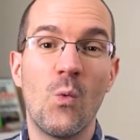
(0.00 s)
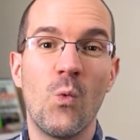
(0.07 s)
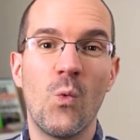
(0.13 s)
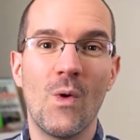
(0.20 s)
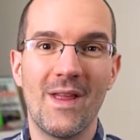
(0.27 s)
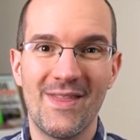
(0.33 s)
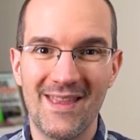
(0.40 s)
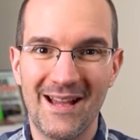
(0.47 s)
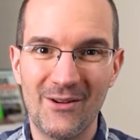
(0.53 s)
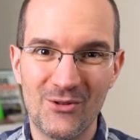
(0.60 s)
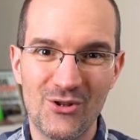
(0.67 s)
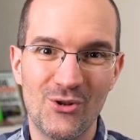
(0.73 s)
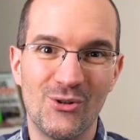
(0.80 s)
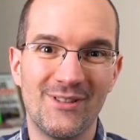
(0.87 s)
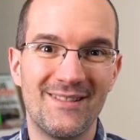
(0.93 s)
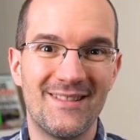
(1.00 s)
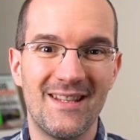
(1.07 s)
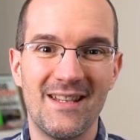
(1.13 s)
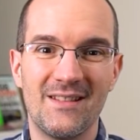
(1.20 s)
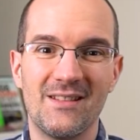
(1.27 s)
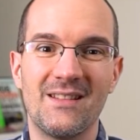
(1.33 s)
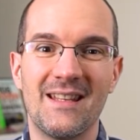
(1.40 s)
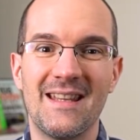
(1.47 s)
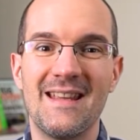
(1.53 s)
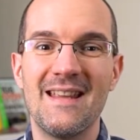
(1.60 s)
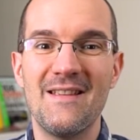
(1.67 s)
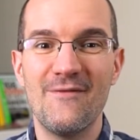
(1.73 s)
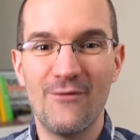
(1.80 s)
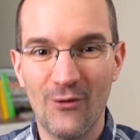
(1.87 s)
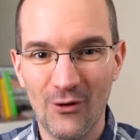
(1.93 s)
without your day-to-day
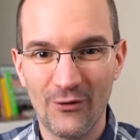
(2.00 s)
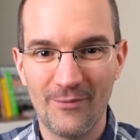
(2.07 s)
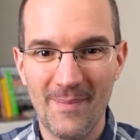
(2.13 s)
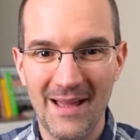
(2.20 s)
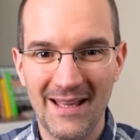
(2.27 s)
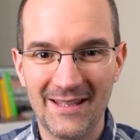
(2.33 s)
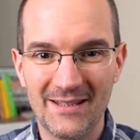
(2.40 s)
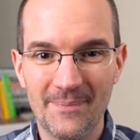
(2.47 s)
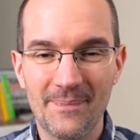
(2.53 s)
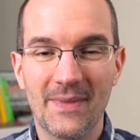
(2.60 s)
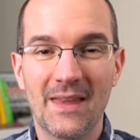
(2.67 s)
involvement.